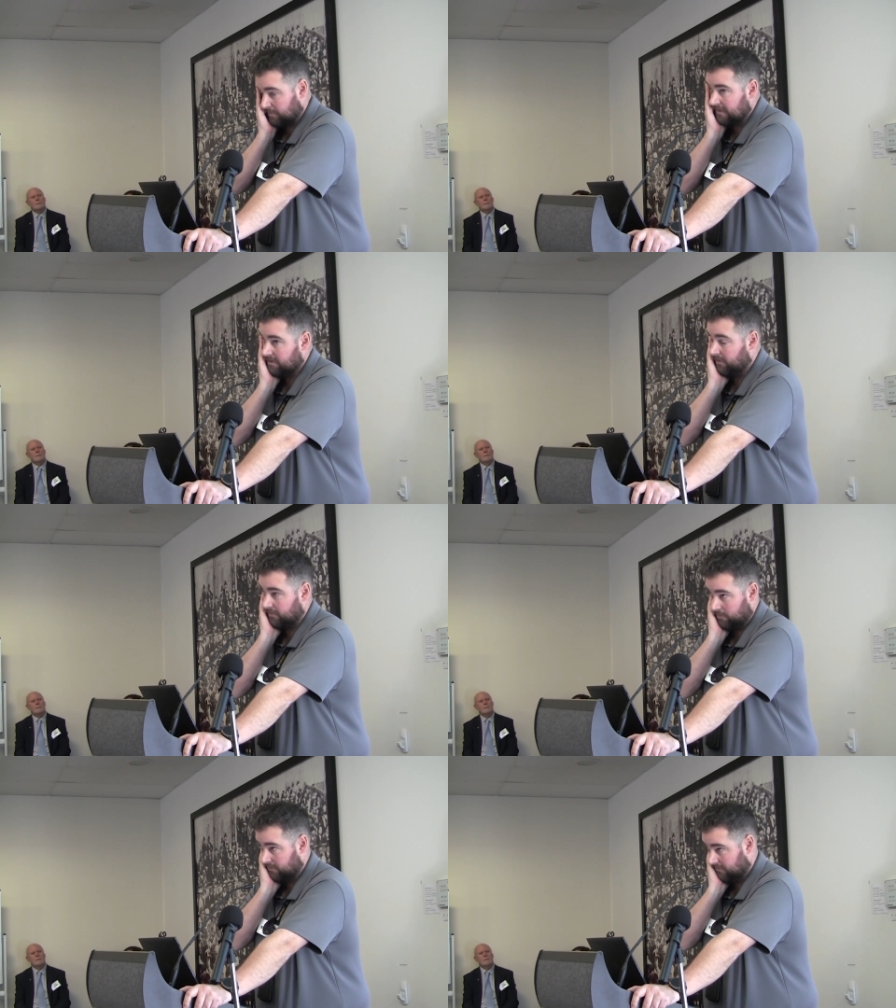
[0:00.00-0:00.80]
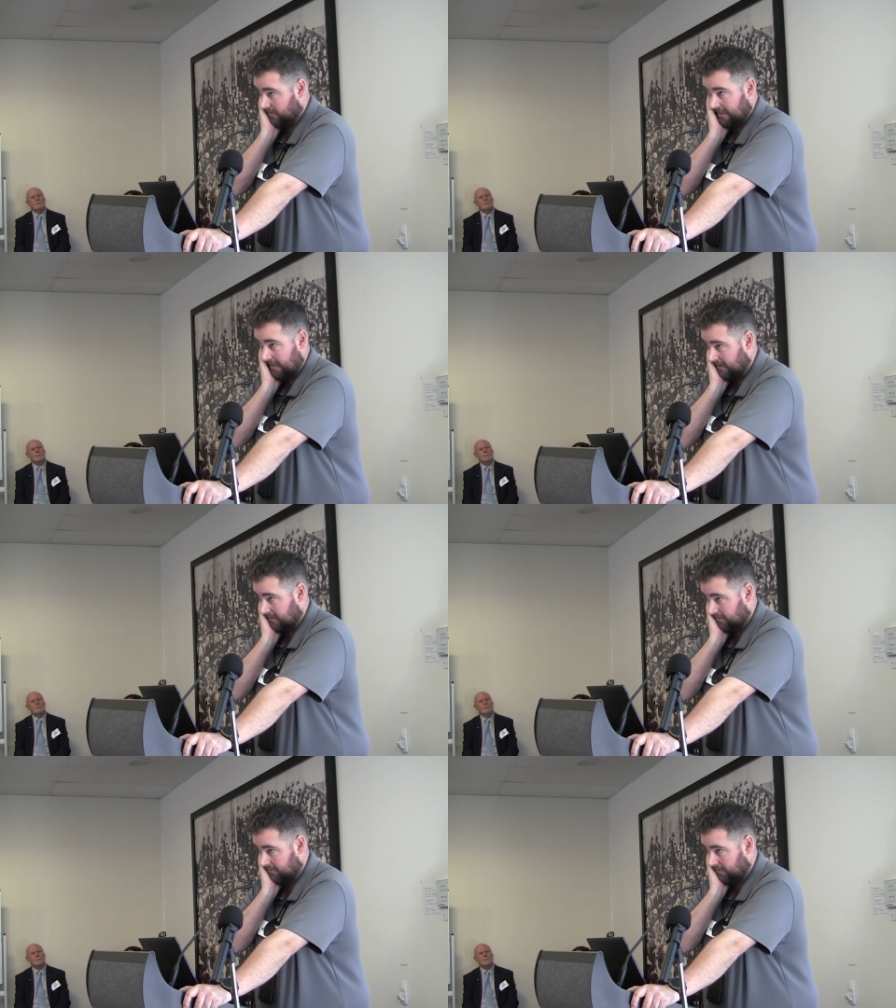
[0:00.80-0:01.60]
Please don't do it. I
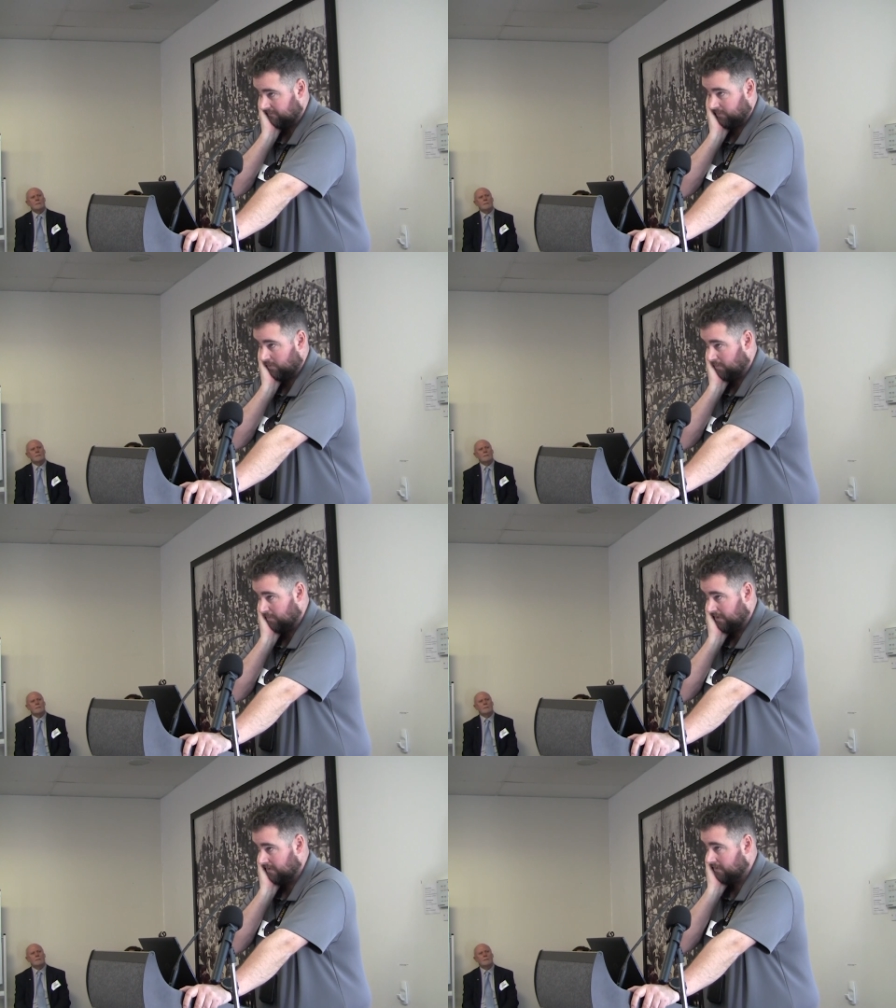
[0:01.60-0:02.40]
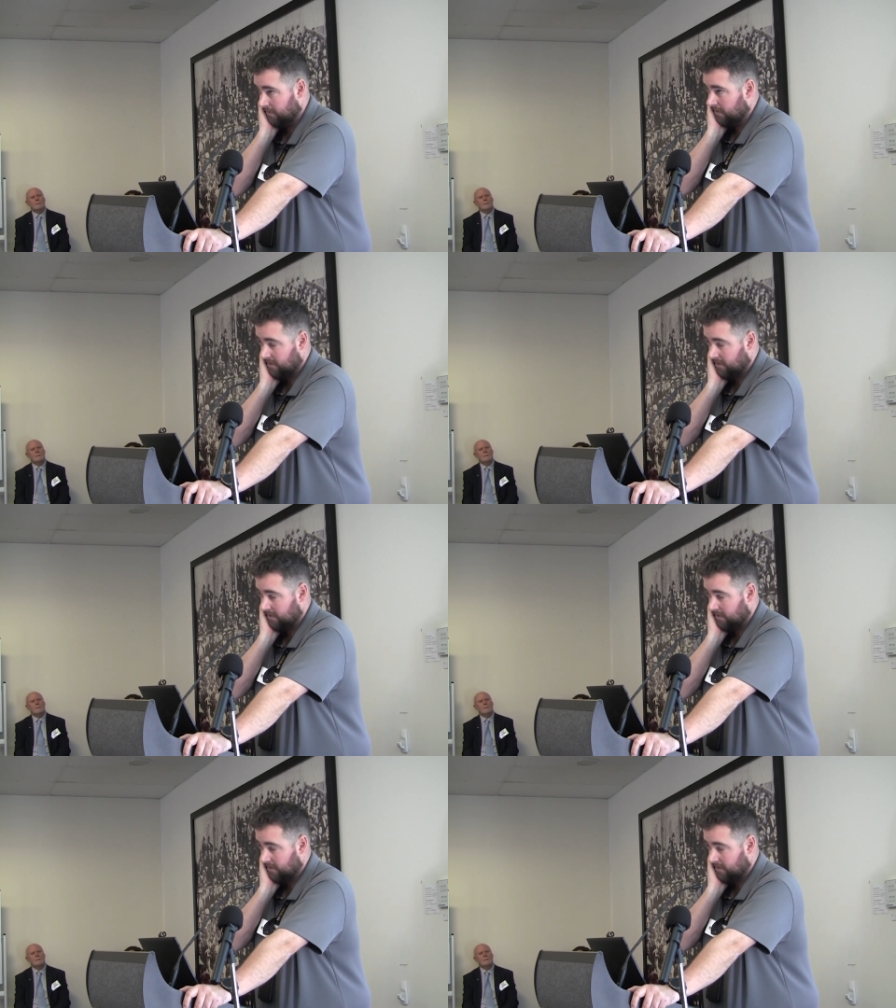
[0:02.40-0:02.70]
can't confirm your pin.